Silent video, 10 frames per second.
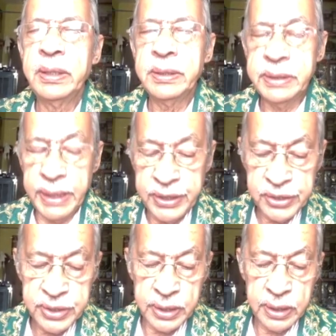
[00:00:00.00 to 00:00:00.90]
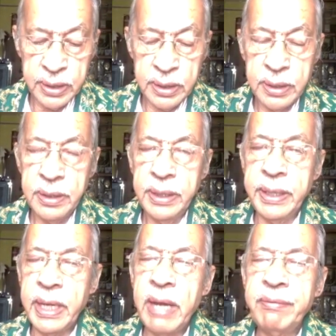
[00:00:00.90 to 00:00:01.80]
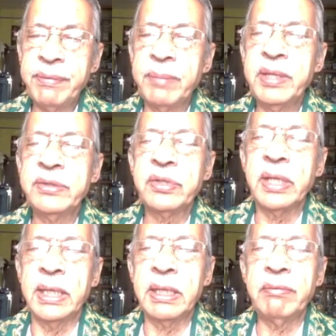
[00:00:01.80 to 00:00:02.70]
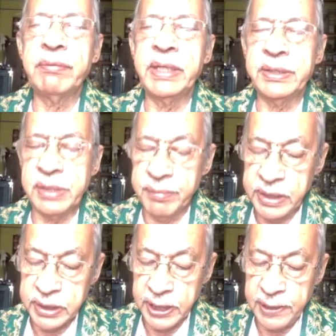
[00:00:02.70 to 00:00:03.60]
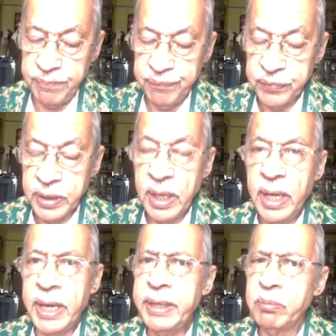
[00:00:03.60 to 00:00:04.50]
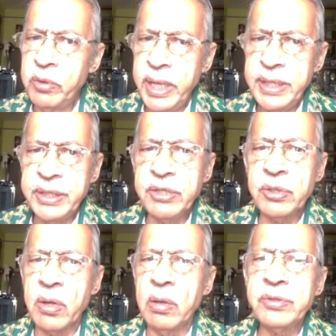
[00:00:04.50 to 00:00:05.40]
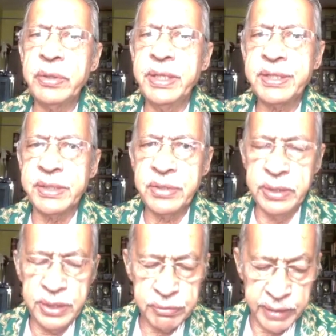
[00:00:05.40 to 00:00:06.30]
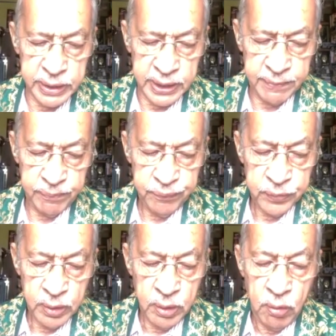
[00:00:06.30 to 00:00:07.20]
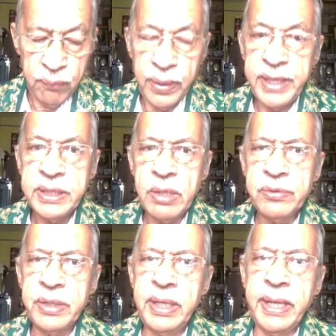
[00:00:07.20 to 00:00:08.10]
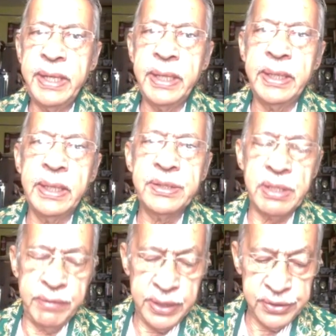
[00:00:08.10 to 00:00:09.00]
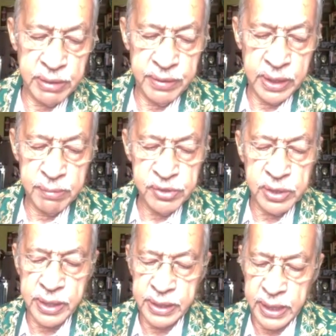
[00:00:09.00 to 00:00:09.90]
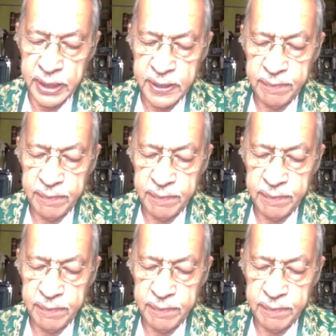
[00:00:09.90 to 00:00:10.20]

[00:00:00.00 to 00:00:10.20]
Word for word: that is derived from this Atharva Veda Samhita and mundane things are also discussed in this Veda. 5,977 hymns are there.